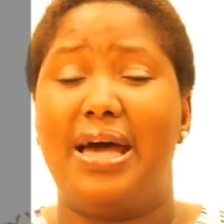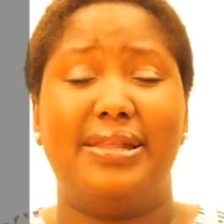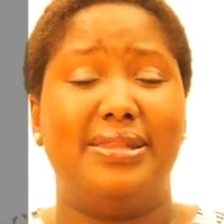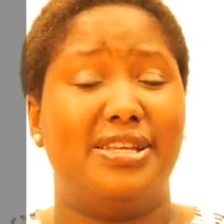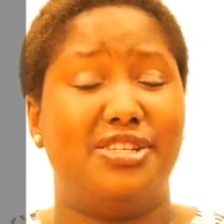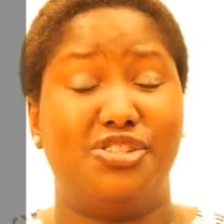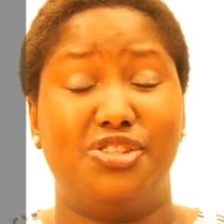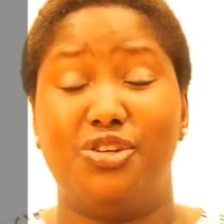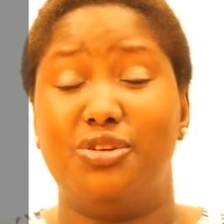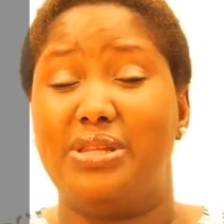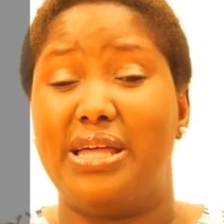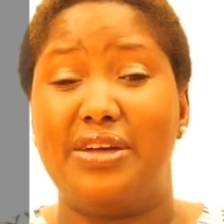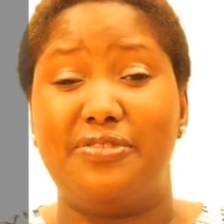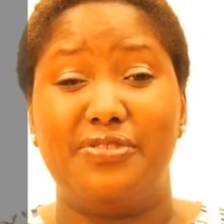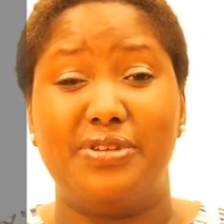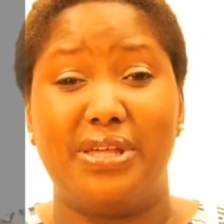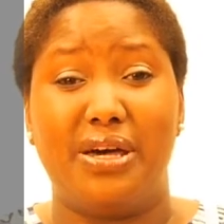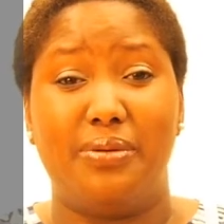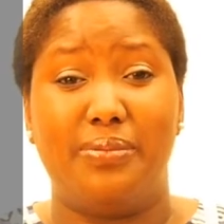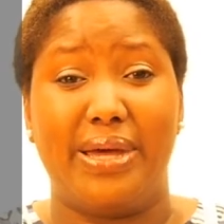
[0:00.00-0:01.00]
There's no life
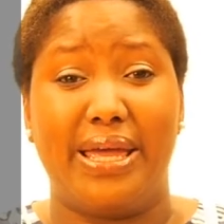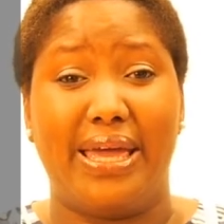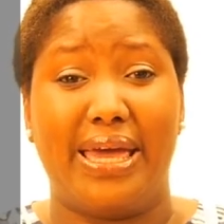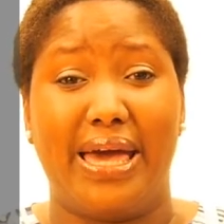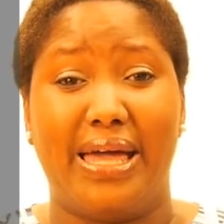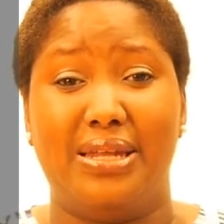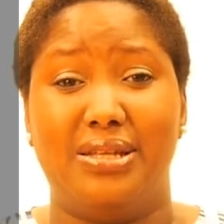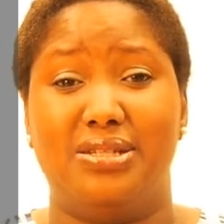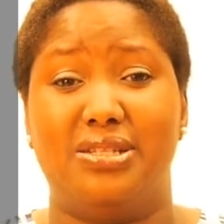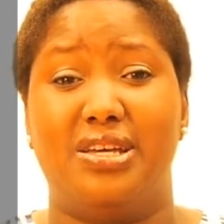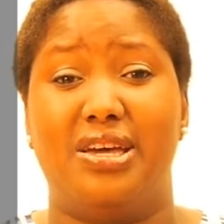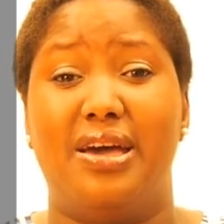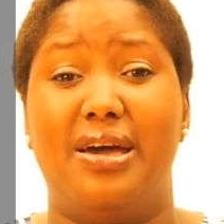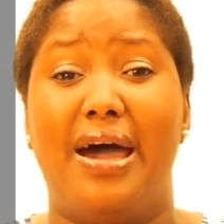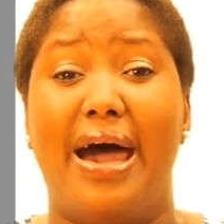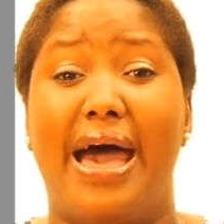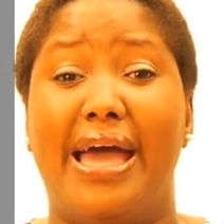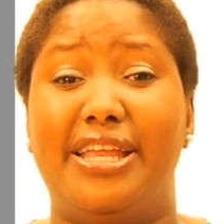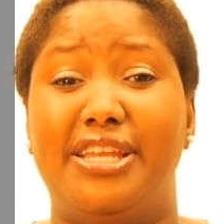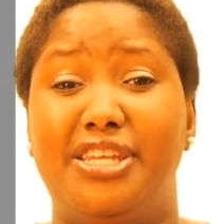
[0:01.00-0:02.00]
without my calendar.
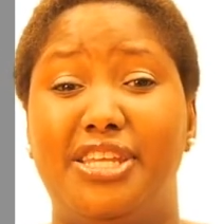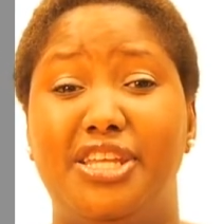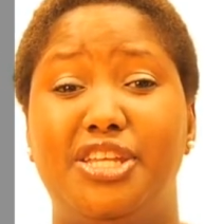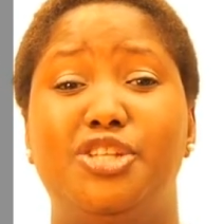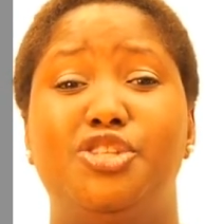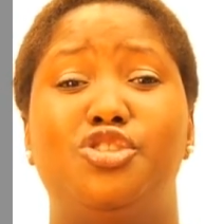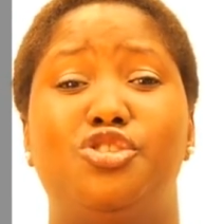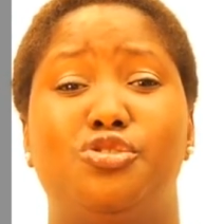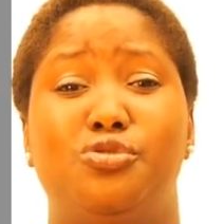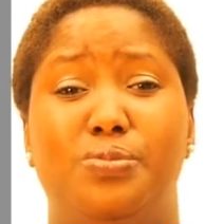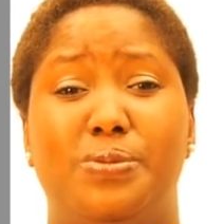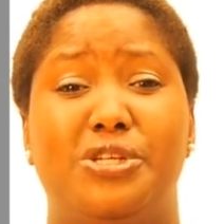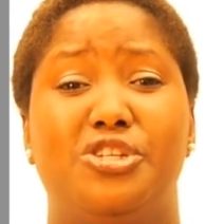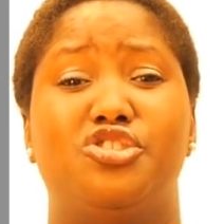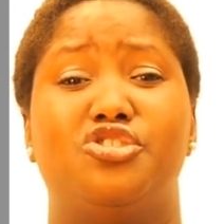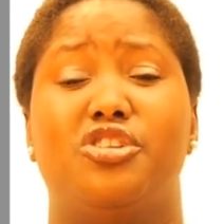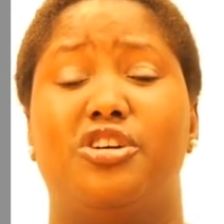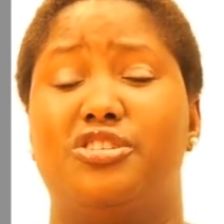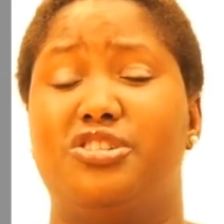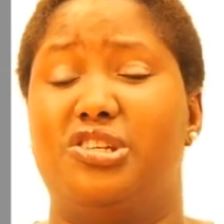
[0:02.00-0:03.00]
I need to be
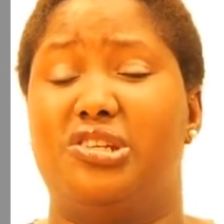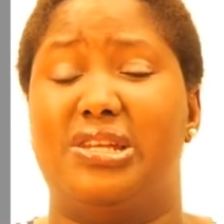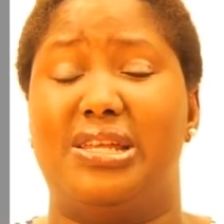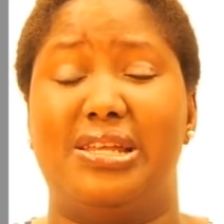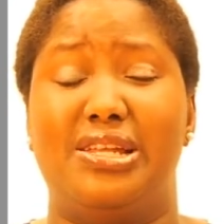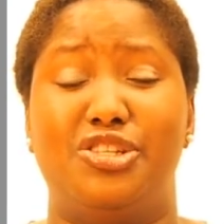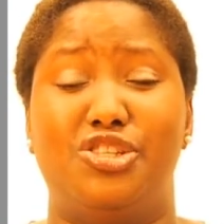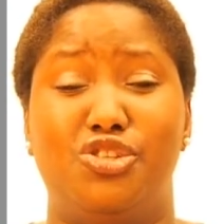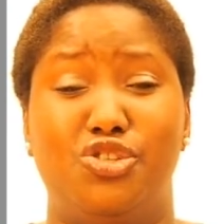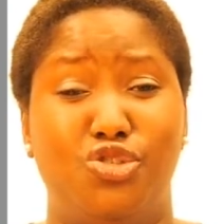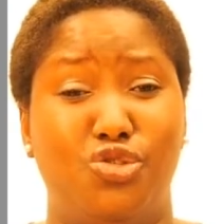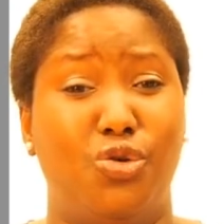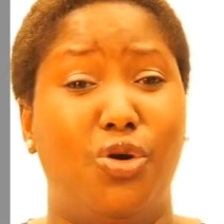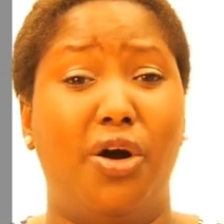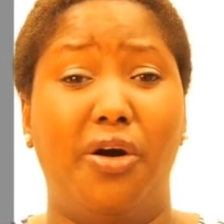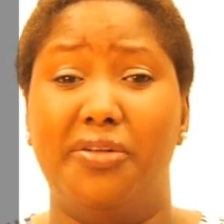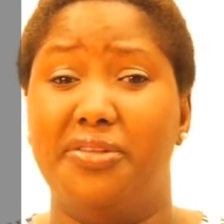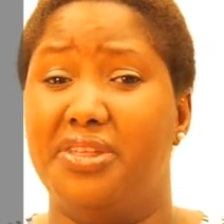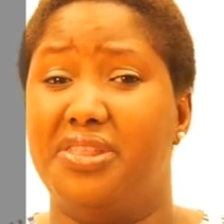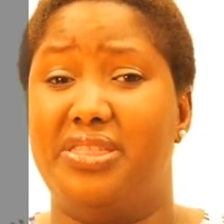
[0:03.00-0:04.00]
structured to do
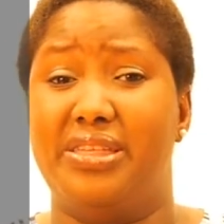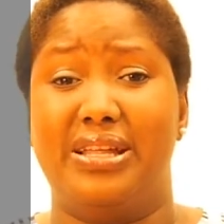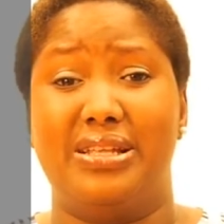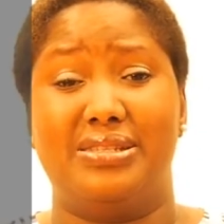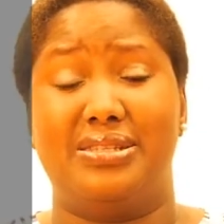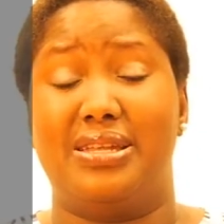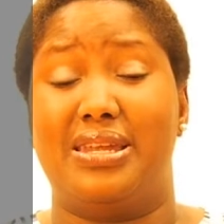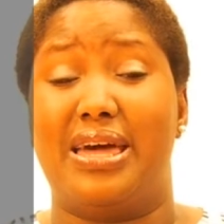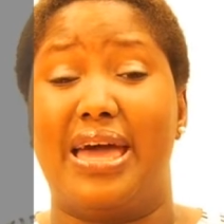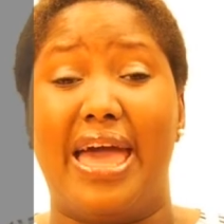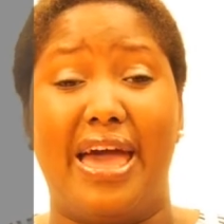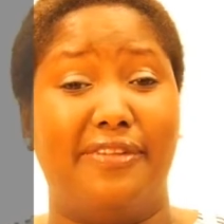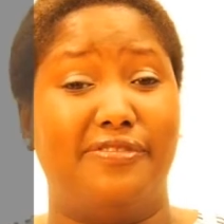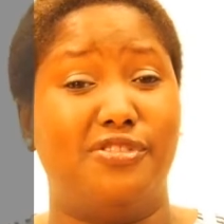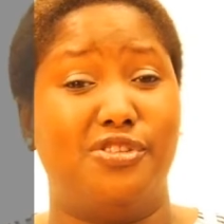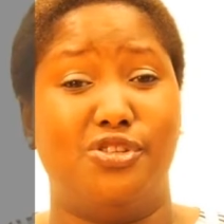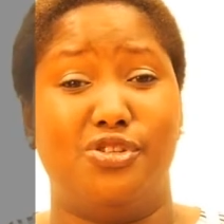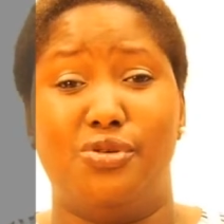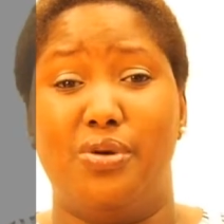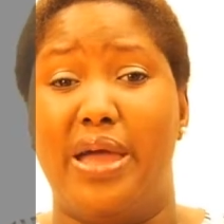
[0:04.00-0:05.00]
all the things that I
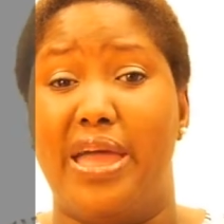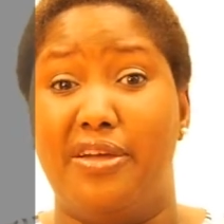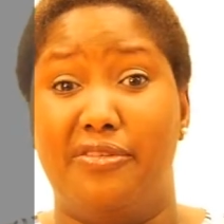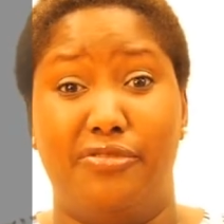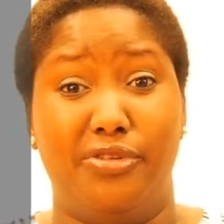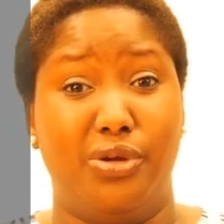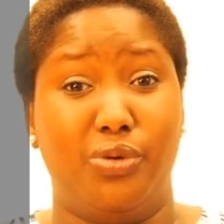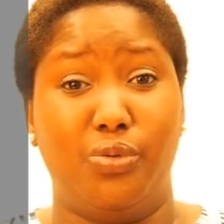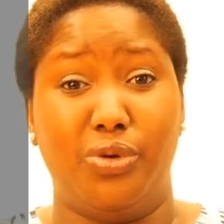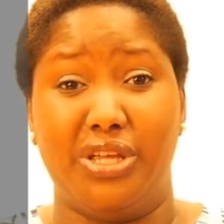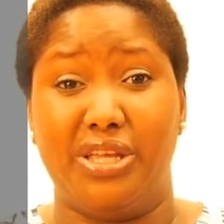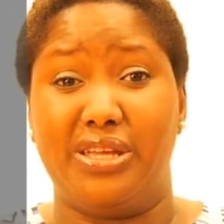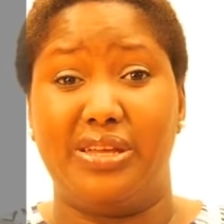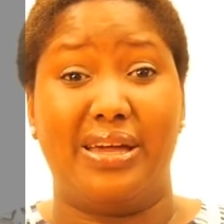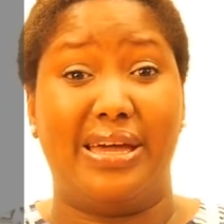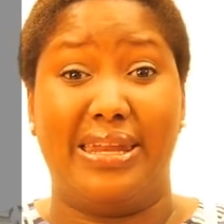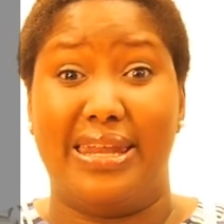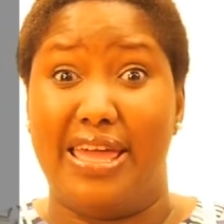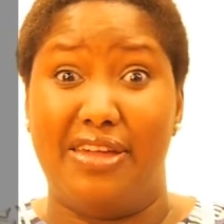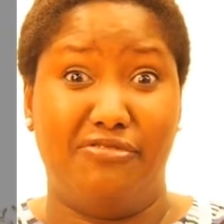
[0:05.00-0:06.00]
have to do every week
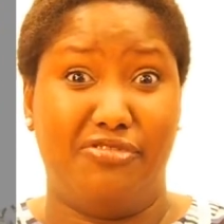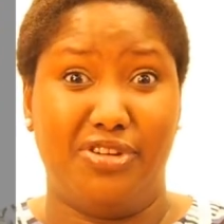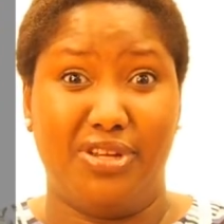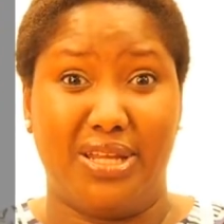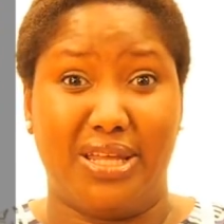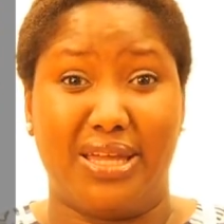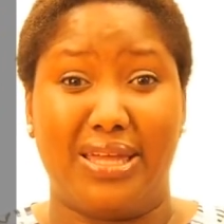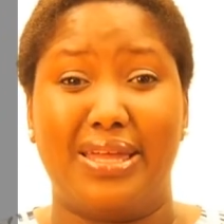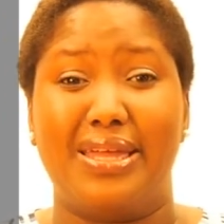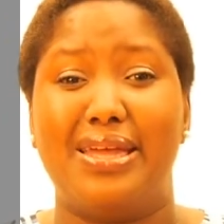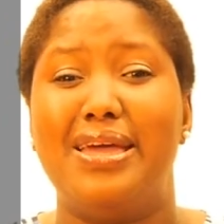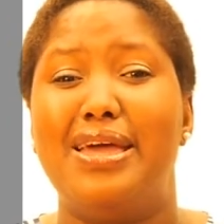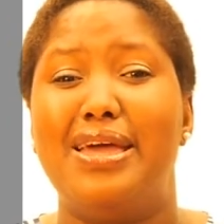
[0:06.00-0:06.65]
and every day.